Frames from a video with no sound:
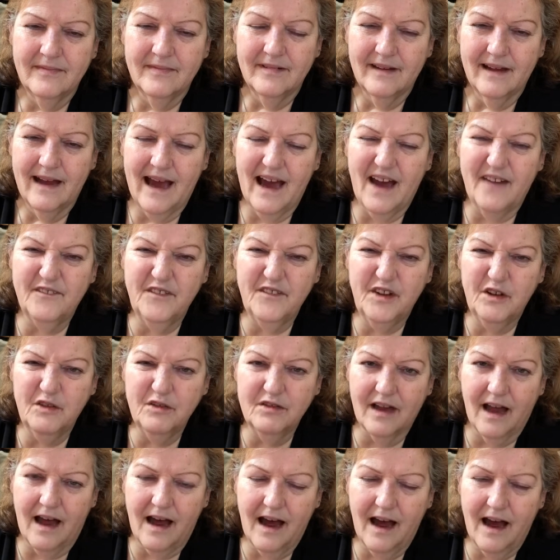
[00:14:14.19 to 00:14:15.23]
Have your own
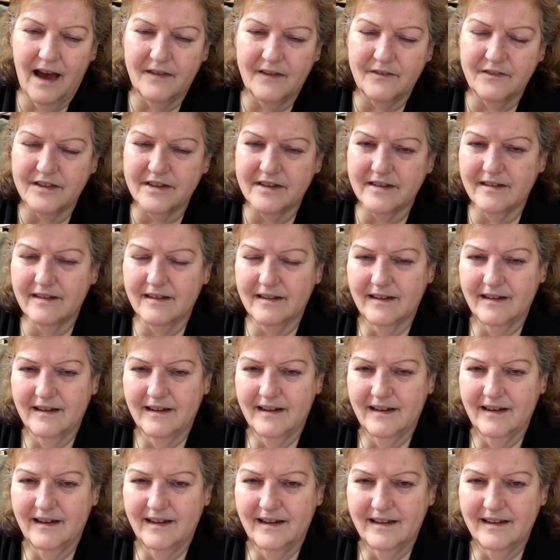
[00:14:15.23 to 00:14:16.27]
lives.
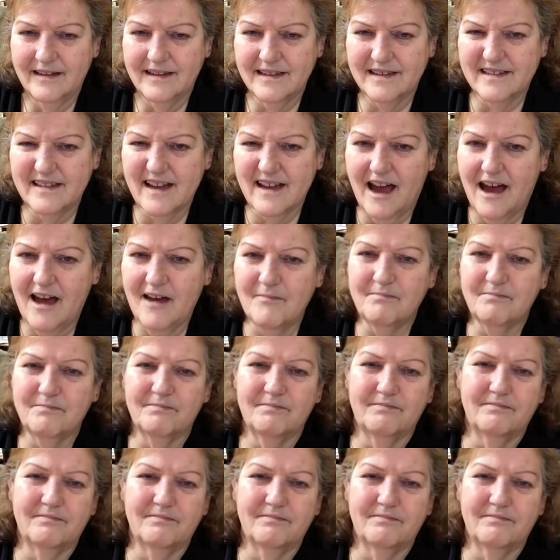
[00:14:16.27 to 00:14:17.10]
Stop